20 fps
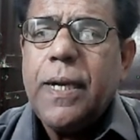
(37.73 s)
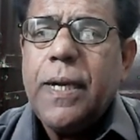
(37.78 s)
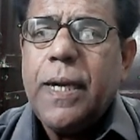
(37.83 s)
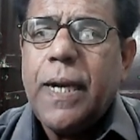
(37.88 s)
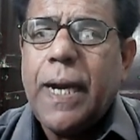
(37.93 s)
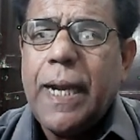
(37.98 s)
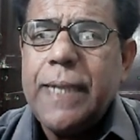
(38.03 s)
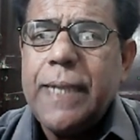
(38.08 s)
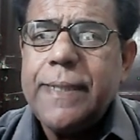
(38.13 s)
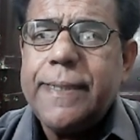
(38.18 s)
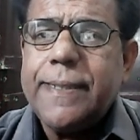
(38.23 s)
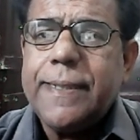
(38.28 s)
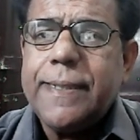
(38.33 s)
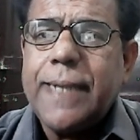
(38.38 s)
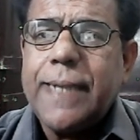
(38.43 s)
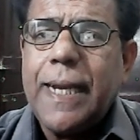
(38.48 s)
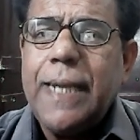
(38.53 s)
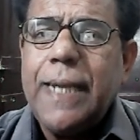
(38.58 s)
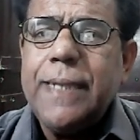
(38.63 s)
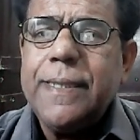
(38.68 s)

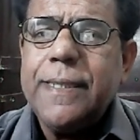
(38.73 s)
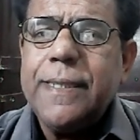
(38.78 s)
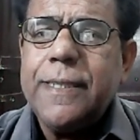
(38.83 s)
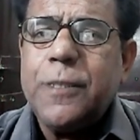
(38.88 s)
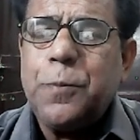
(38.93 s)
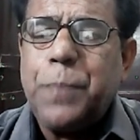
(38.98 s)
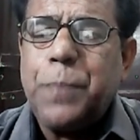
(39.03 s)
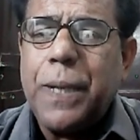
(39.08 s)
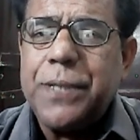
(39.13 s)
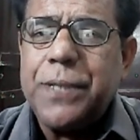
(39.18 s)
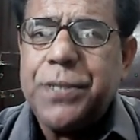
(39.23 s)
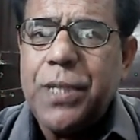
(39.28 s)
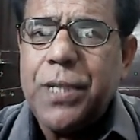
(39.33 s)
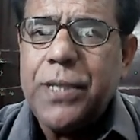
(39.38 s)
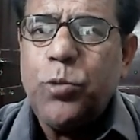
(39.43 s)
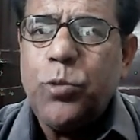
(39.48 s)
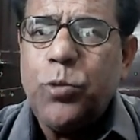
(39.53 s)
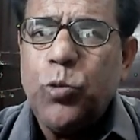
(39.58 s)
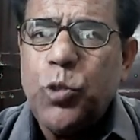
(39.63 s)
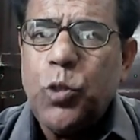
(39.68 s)
Einstein's special
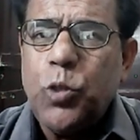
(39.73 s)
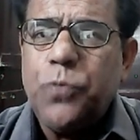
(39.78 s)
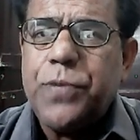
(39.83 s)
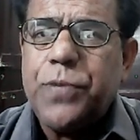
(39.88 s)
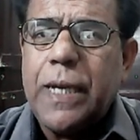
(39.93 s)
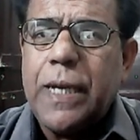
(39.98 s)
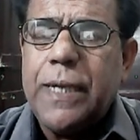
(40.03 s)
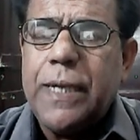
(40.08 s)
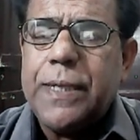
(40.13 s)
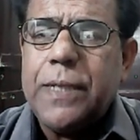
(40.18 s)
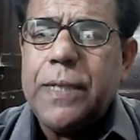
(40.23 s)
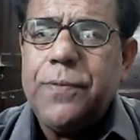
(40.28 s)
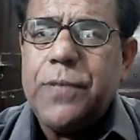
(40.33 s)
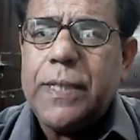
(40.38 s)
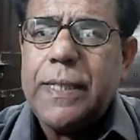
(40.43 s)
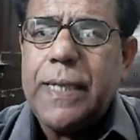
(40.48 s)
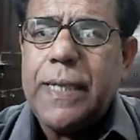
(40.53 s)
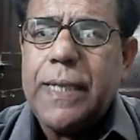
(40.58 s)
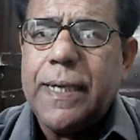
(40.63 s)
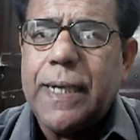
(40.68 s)
theory of
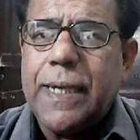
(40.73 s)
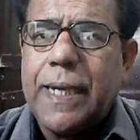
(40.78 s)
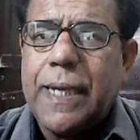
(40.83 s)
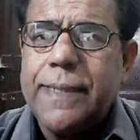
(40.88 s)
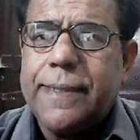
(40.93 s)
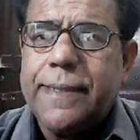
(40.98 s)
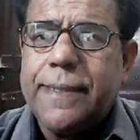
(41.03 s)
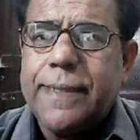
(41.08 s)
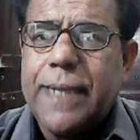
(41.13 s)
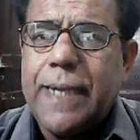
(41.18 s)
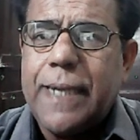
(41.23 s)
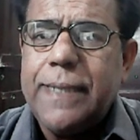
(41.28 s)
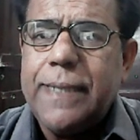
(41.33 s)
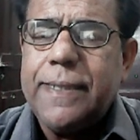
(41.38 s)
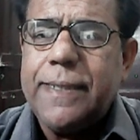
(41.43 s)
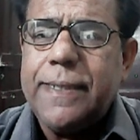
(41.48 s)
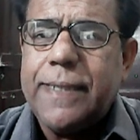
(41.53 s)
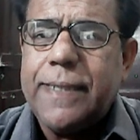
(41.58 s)
relativity and Einstein's